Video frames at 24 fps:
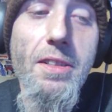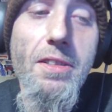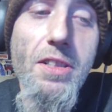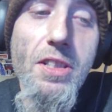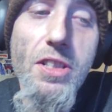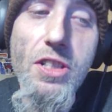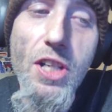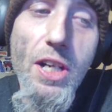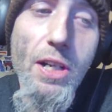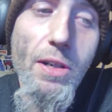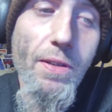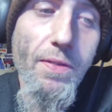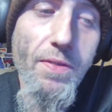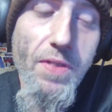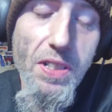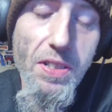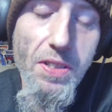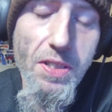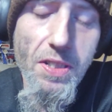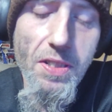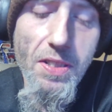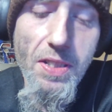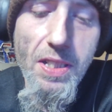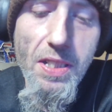degenerative disc
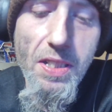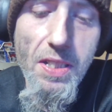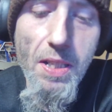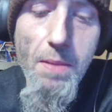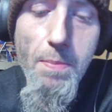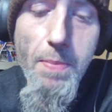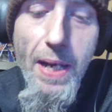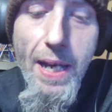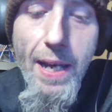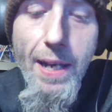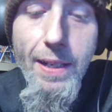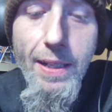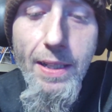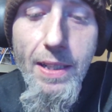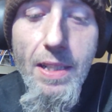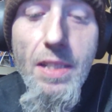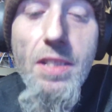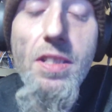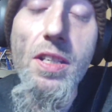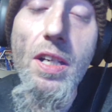disease in the back, is